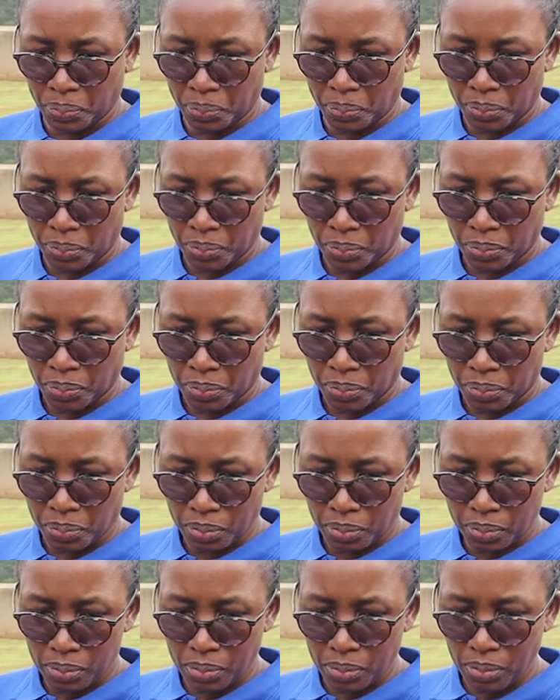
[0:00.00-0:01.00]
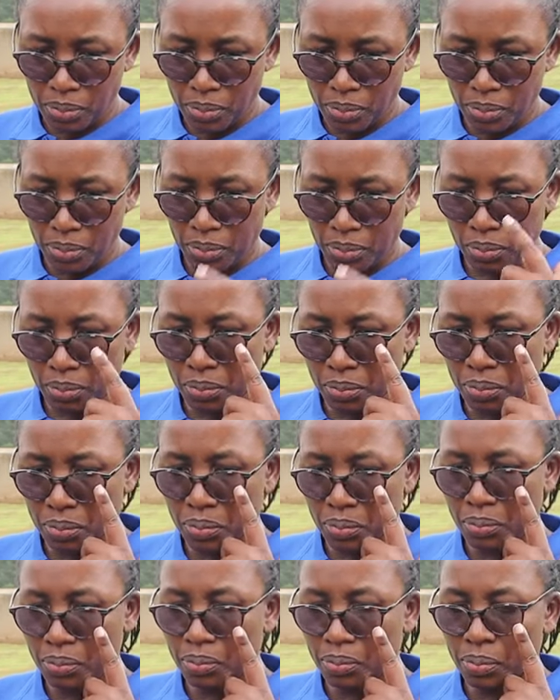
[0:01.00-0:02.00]

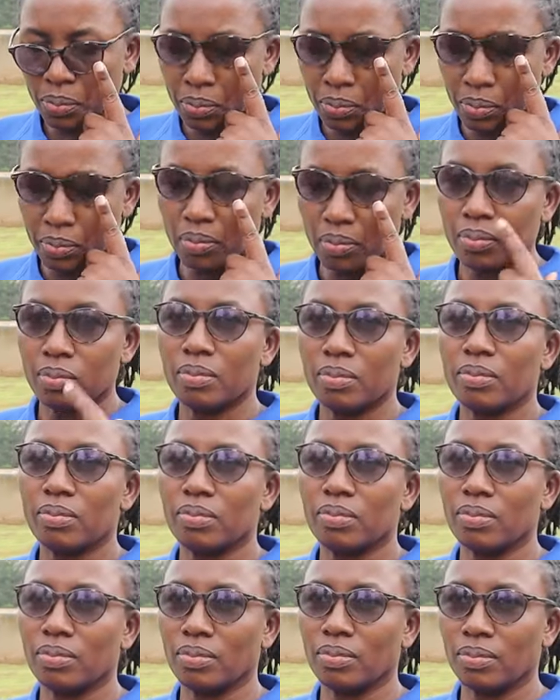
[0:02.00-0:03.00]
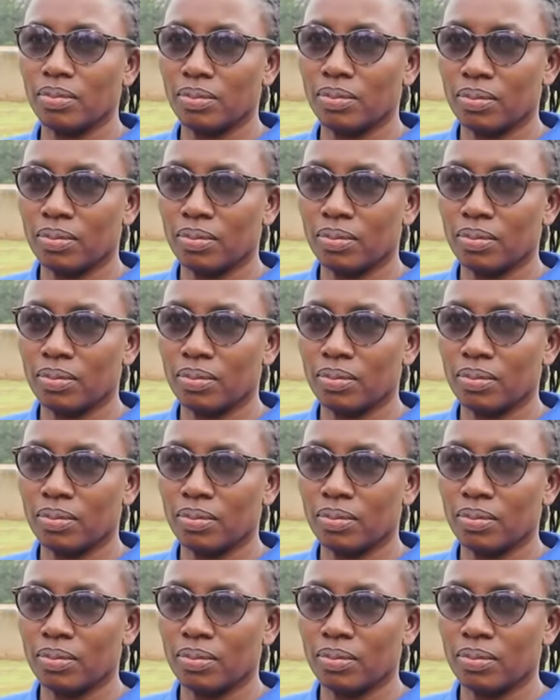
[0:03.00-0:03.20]
This person isn't speaking.